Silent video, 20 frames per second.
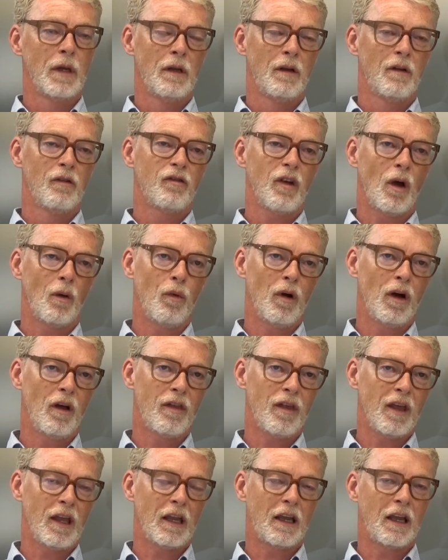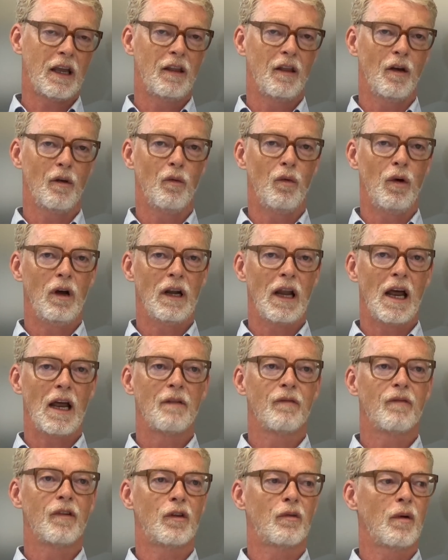So we're thinking that we'll
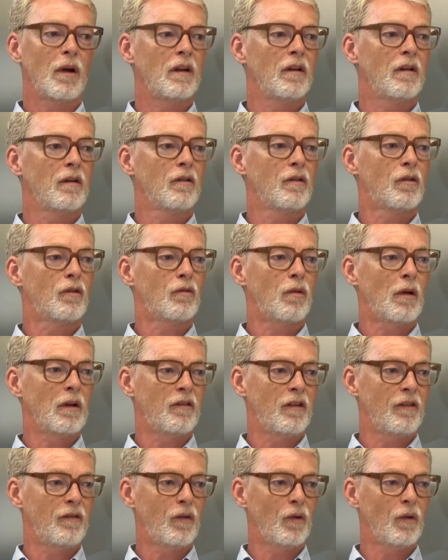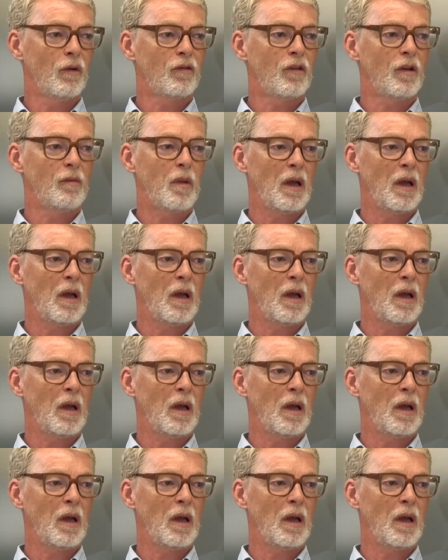aim for 2040,